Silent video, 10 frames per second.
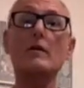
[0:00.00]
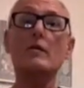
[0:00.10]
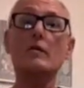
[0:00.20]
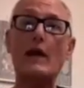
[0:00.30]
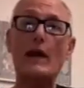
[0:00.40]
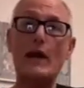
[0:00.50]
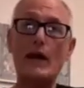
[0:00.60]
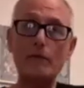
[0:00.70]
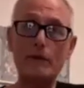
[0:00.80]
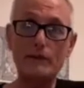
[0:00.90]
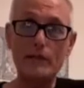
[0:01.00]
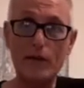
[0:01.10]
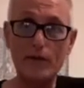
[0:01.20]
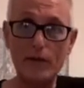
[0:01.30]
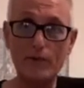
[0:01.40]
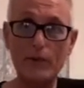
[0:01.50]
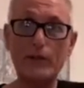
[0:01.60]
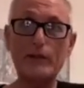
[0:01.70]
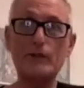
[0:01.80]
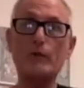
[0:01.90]
What happens, however,
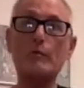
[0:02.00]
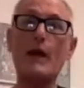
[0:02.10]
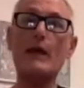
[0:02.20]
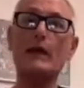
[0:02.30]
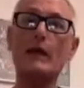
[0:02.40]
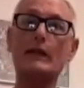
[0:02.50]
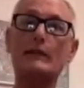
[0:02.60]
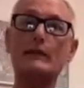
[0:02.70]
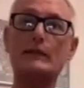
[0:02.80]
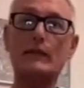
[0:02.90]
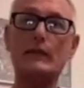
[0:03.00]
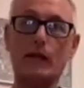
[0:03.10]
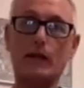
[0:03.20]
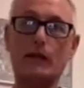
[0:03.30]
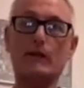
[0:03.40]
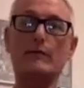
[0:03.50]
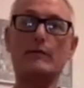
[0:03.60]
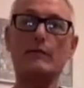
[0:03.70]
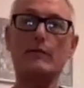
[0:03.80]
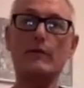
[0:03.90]
is you might get stuck
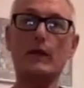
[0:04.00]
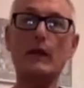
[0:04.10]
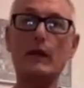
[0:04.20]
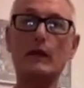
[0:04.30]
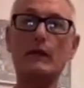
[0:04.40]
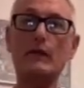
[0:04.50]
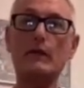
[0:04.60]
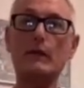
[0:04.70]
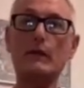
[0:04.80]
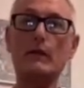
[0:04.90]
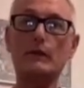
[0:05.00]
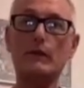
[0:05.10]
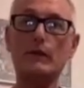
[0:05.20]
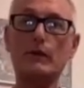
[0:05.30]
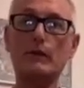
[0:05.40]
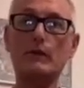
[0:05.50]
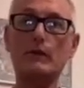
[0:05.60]
in a certain